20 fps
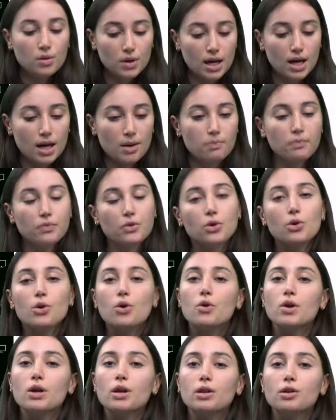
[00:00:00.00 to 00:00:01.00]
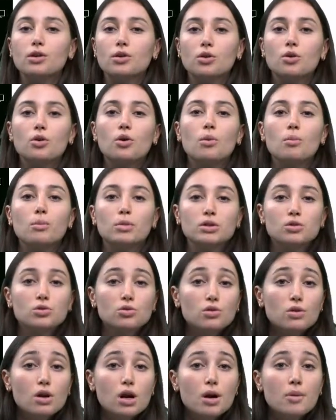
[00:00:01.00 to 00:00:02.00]
okay, you're in your
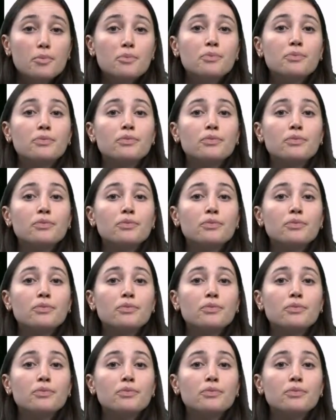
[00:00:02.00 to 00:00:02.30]
Matura